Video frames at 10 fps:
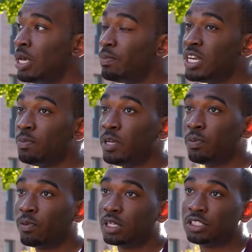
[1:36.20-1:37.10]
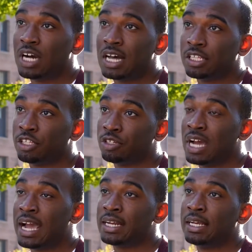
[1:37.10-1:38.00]
Many people are taught that they're
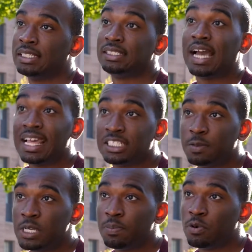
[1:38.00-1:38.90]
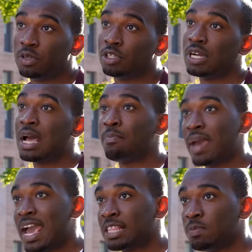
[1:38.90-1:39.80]
not science people or they're not
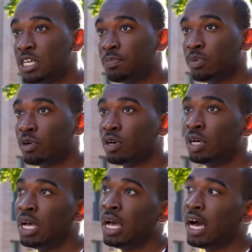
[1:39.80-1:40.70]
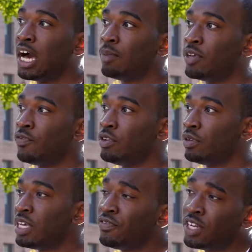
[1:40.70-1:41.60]
math people.
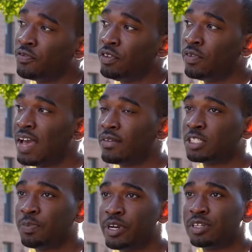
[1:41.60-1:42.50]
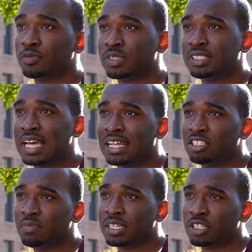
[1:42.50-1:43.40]
Even if you have experience with stats,
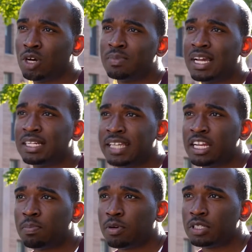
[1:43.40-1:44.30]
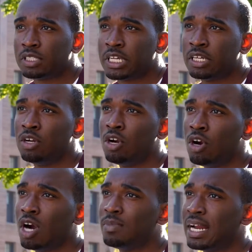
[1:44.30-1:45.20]
you may say, oh, I'm not a data person,
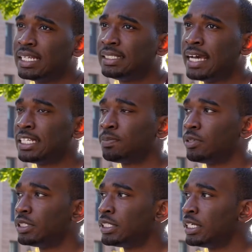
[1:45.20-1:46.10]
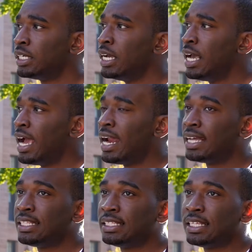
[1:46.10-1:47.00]
or I'm not a stats person. And I
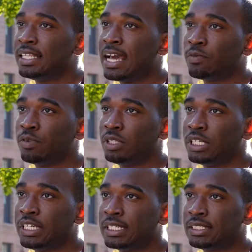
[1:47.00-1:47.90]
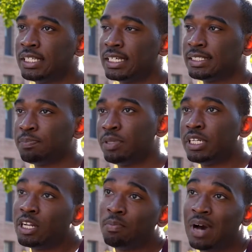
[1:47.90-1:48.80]
think that really gets us put
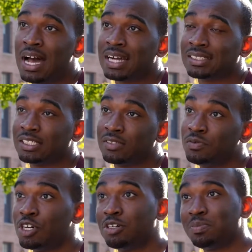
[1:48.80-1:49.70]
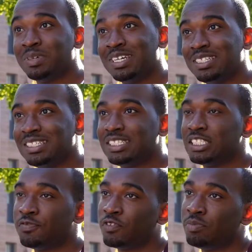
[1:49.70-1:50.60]
in a box of, nope, this
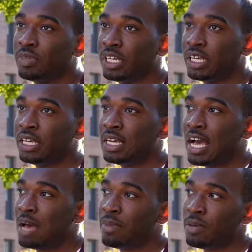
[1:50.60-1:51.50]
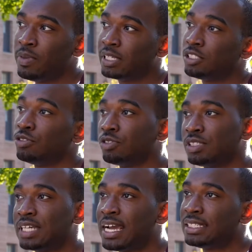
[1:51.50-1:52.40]
isn't for me. I may be a social
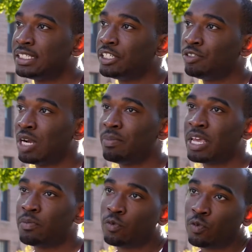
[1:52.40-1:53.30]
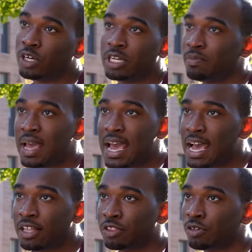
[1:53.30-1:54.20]
scientist, or I may work in
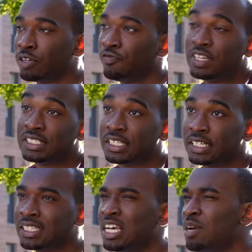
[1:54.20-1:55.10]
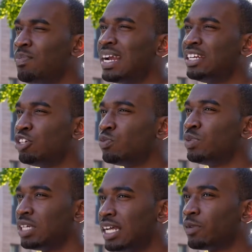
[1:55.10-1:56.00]
math or physics, but I don't
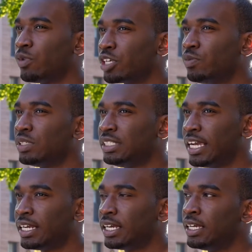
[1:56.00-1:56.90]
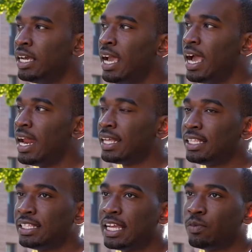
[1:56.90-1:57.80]
really like working with data. And I
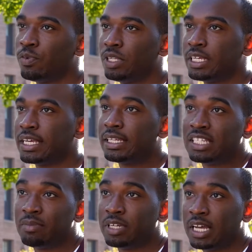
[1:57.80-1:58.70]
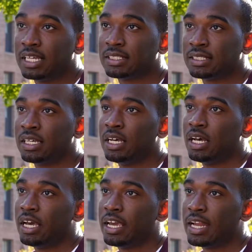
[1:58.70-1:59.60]
think that really can limit us
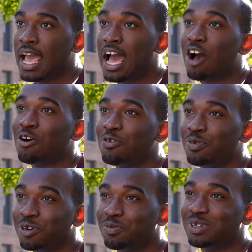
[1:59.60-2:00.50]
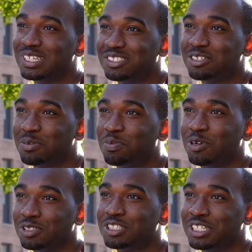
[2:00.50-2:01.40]
in how we're willing to
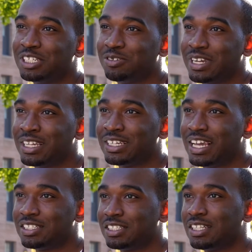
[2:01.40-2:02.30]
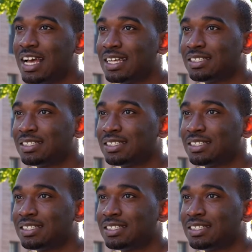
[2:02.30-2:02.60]
approach and engage the class.